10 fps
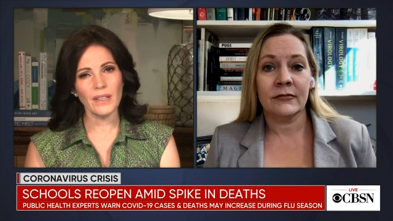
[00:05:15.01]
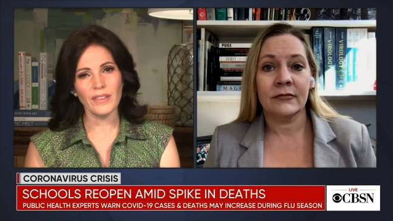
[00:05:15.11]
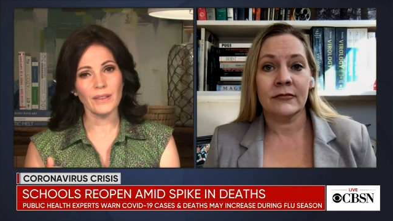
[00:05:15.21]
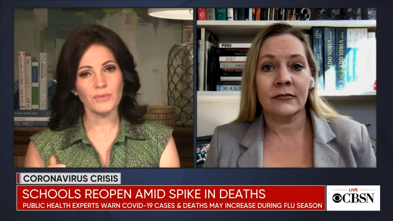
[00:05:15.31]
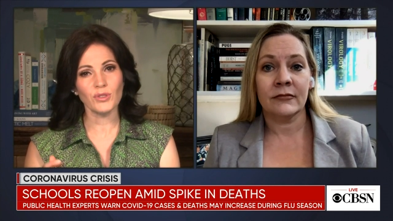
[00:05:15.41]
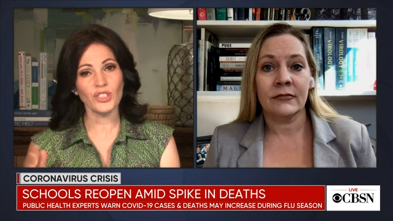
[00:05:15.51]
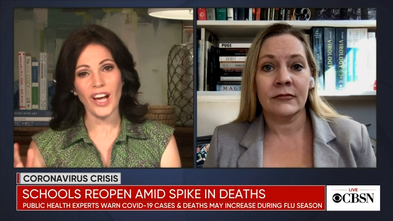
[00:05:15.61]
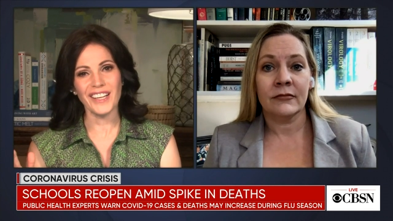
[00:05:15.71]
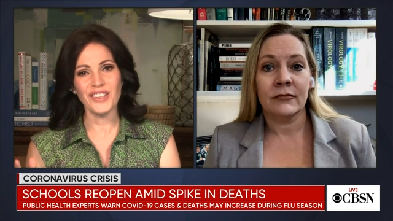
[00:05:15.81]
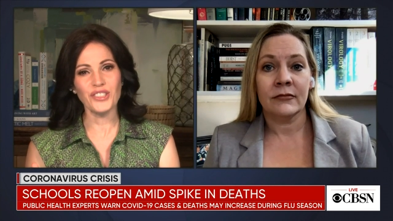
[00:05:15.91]
Speaker 1: of a
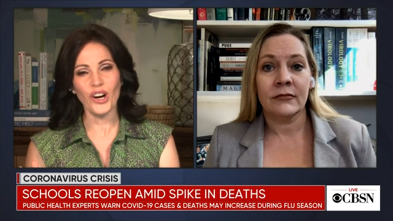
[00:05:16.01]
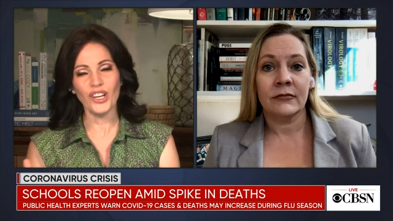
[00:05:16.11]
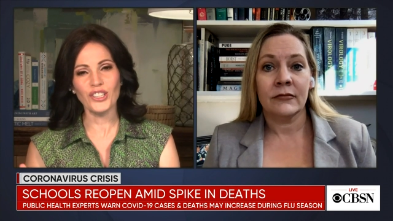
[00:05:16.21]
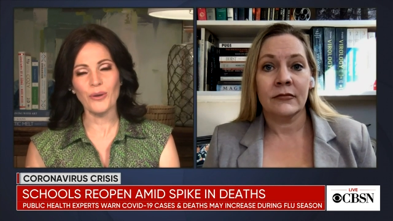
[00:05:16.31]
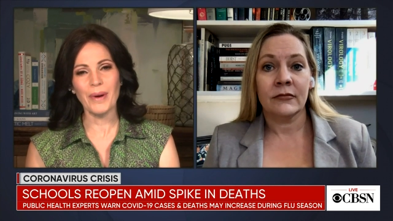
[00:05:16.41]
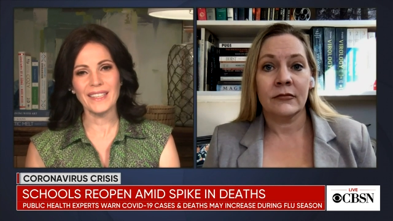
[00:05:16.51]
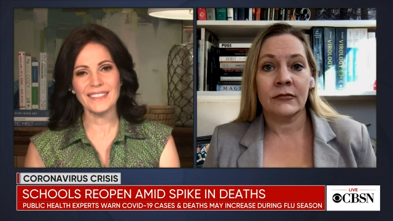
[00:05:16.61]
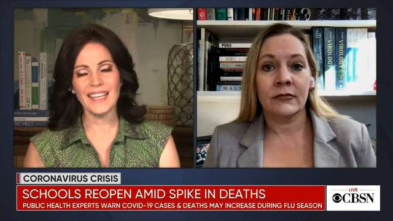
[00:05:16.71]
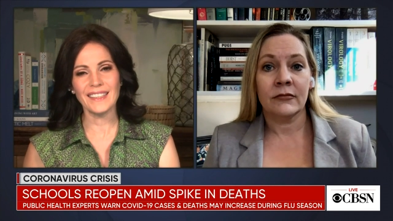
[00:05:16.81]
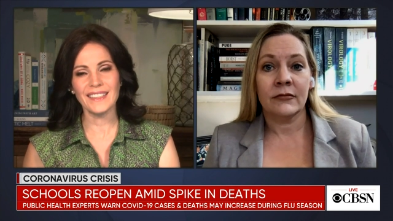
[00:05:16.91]
shot in the dark, no pun
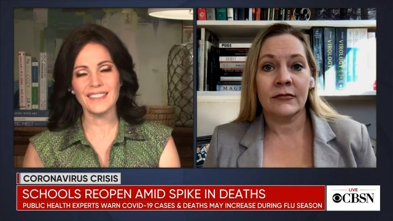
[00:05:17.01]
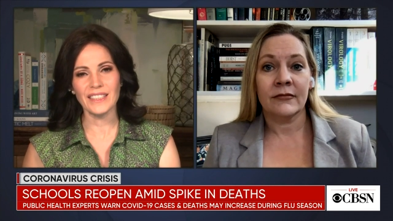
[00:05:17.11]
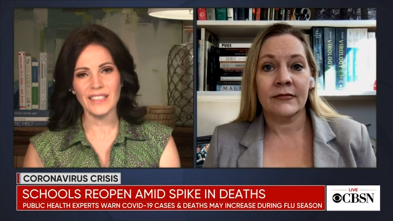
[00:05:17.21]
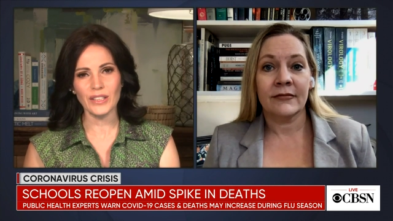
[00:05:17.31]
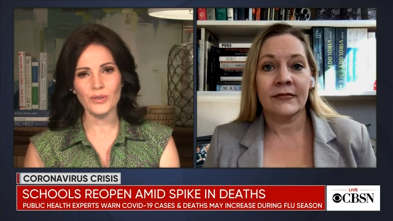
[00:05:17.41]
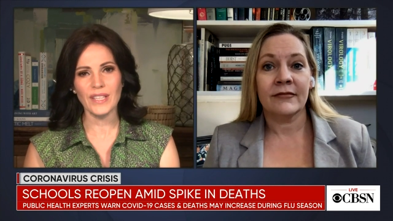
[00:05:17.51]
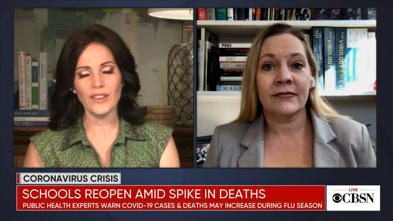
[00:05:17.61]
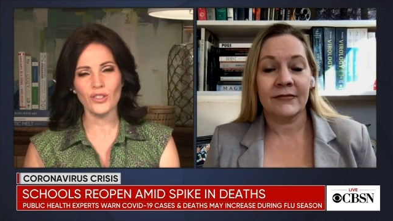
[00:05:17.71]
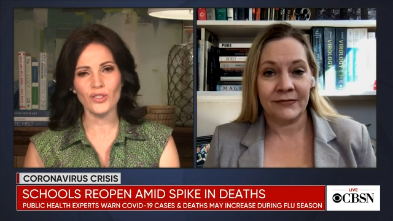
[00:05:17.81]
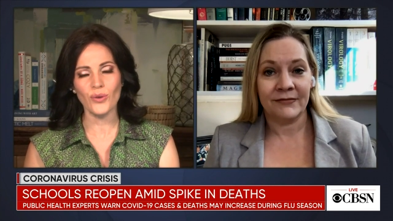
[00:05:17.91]
intended, since, like you
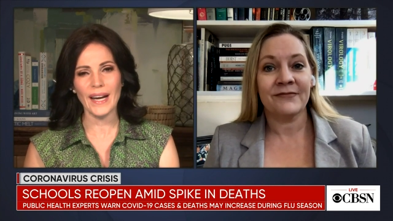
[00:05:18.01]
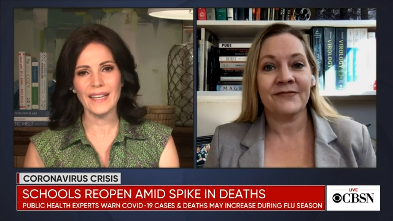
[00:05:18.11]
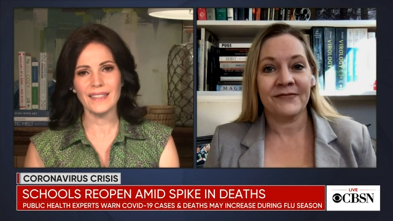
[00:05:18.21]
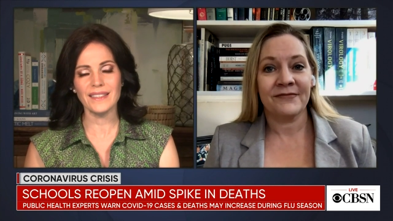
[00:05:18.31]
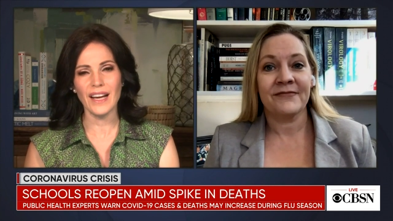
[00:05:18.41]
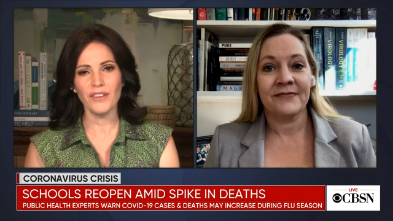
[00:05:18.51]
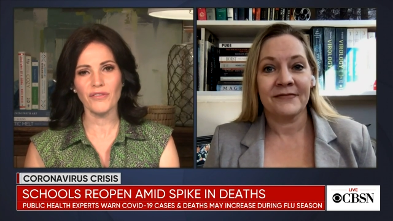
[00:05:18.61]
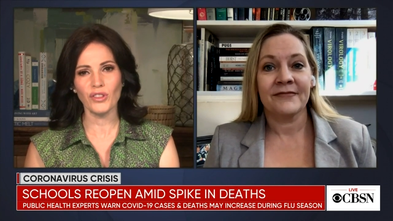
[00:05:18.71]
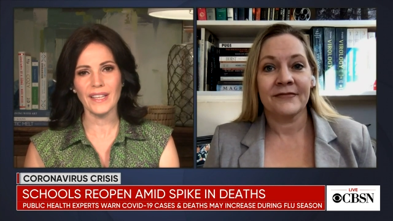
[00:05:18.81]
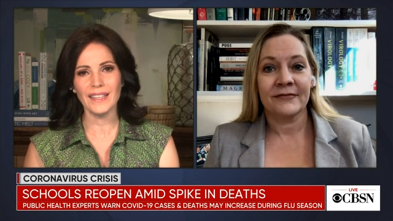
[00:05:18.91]
said, the strain is
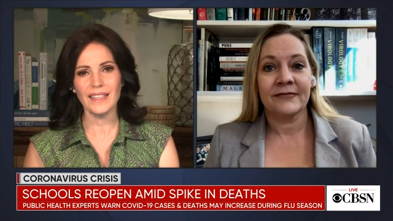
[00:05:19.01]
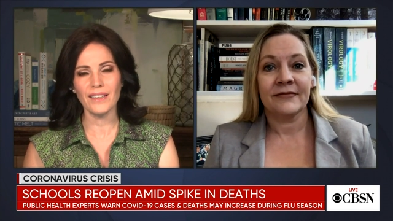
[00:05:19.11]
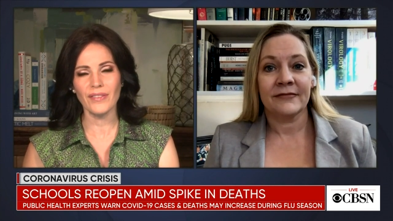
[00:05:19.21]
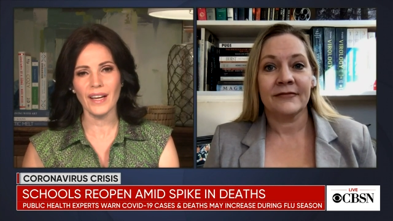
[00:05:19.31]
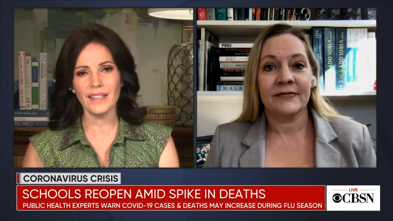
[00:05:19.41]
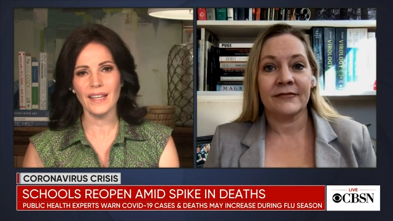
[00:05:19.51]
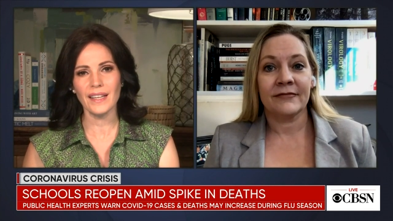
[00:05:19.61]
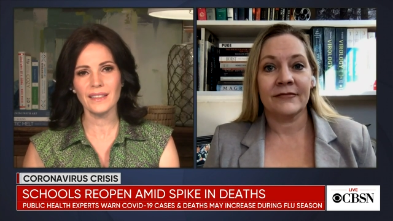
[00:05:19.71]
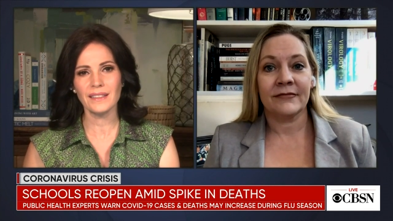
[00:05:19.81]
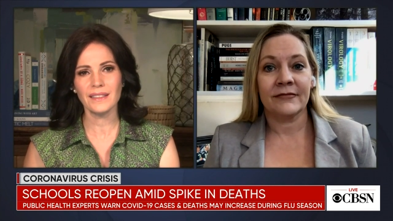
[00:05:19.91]
not fully identified
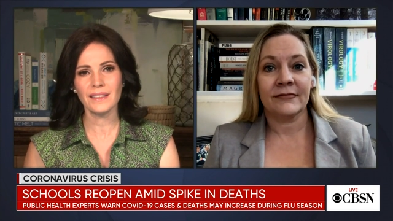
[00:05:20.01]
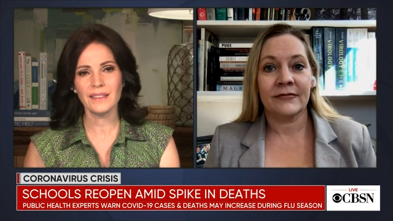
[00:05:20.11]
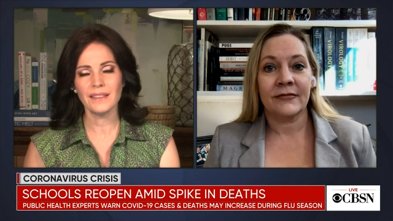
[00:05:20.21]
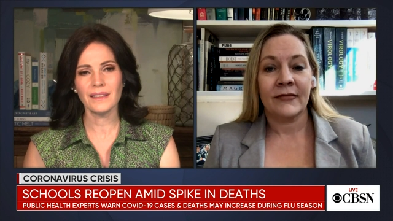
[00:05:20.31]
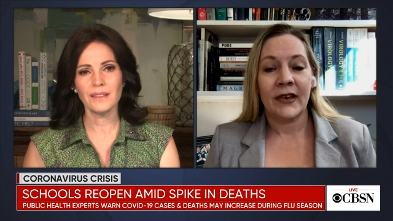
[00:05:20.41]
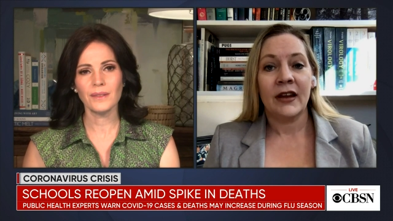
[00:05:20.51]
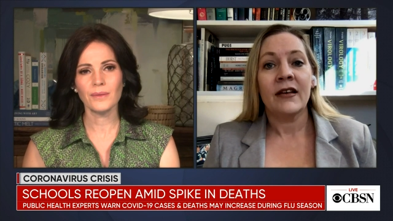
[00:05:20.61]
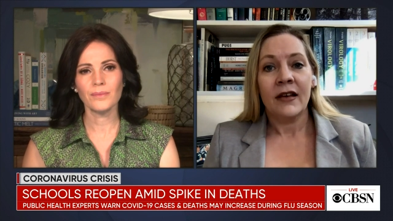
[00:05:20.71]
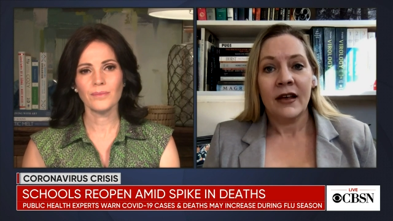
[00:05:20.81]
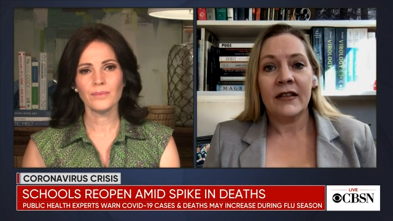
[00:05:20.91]
yet?
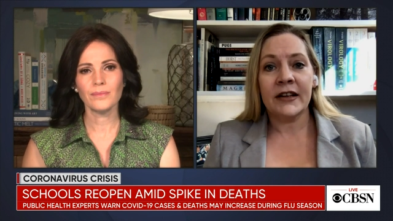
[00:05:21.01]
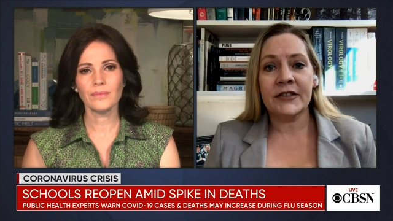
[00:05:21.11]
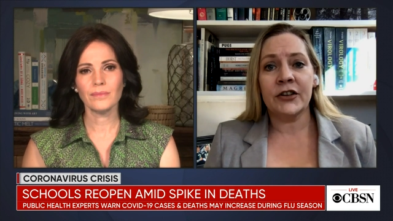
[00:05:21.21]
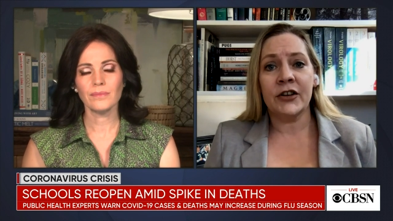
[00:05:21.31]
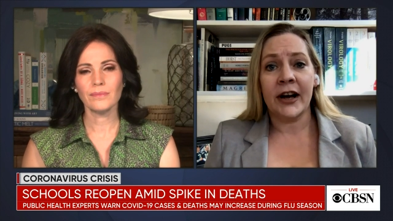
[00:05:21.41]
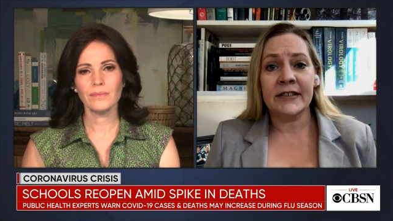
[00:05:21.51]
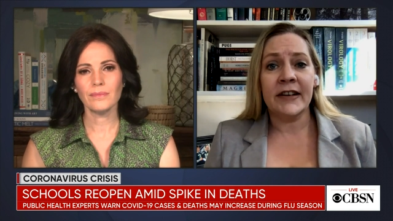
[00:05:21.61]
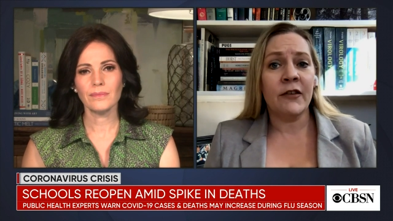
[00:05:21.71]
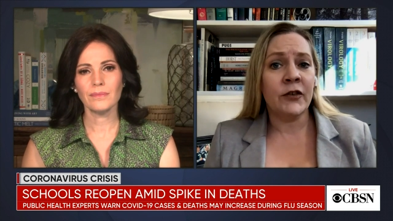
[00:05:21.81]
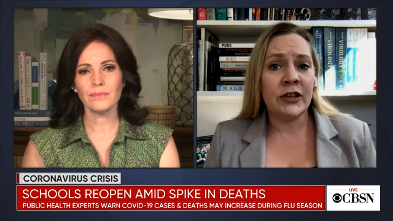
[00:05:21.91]
Speaker 2: That's correct.
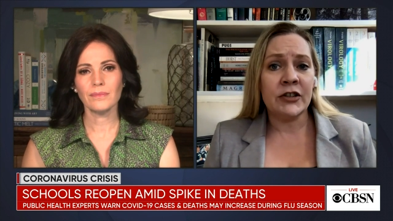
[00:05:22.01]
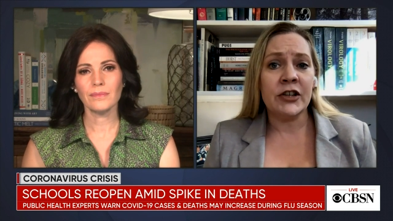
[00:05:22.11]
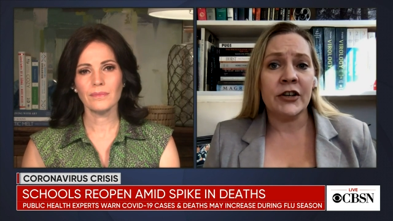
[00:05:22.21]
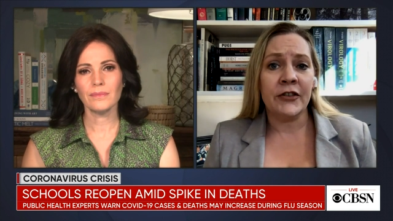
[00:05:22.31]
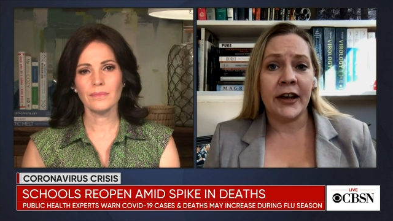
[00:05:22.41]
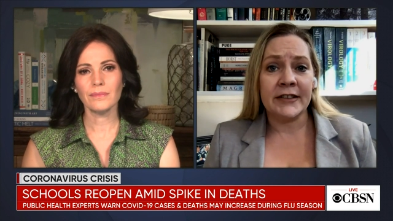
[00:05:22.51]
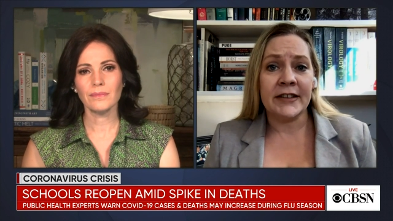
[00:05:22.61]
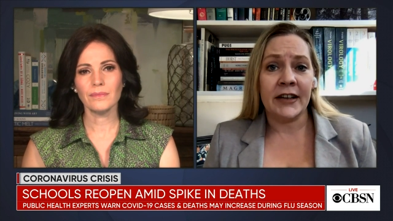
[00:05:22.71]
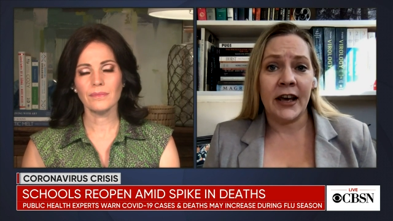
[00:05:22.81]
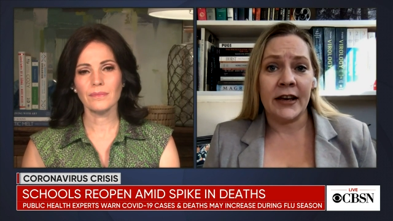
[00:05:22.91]
And every year that's
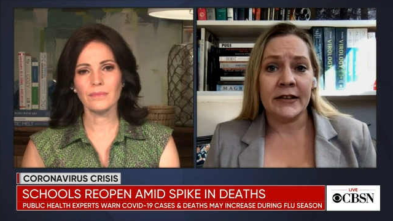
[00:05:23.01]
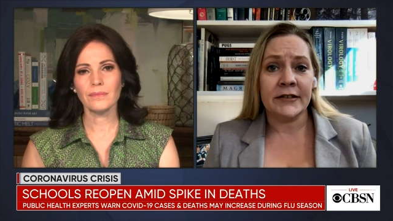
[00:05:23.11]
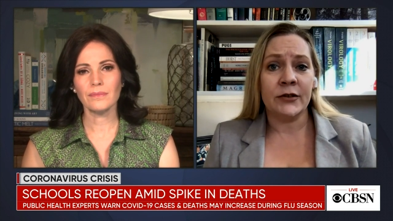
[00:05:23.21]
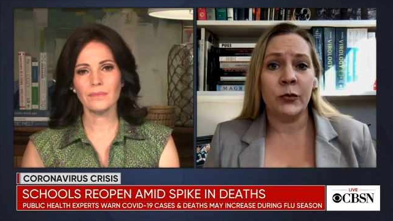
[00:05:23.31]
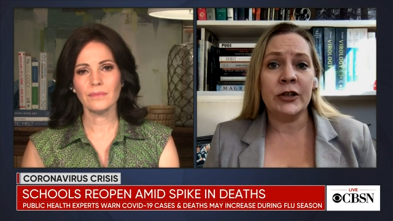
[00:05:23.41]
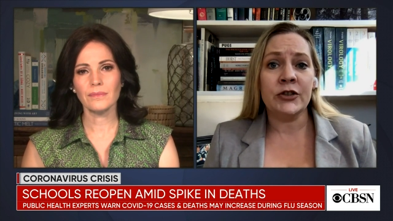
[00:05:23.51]
the case. So we